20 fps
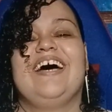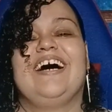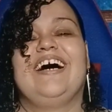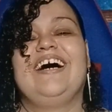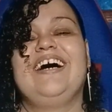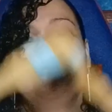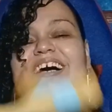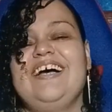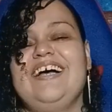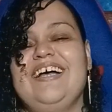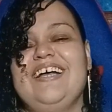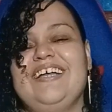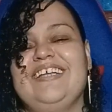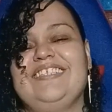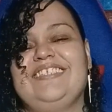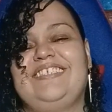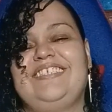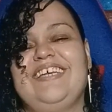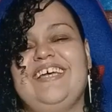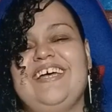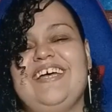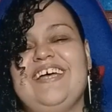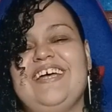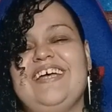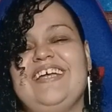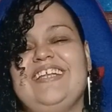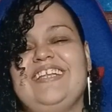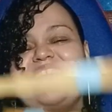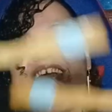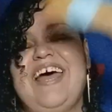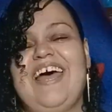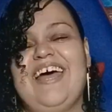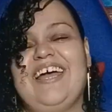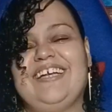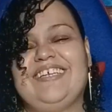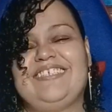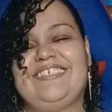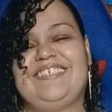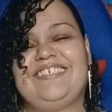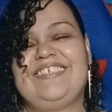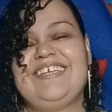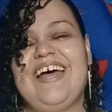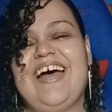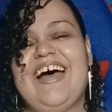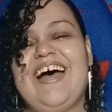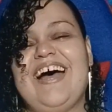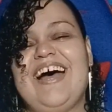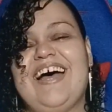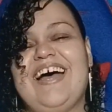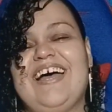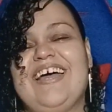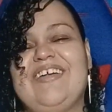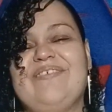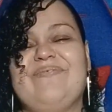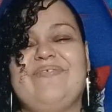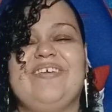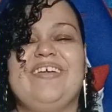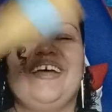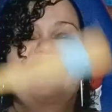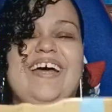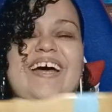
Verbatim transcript: until next time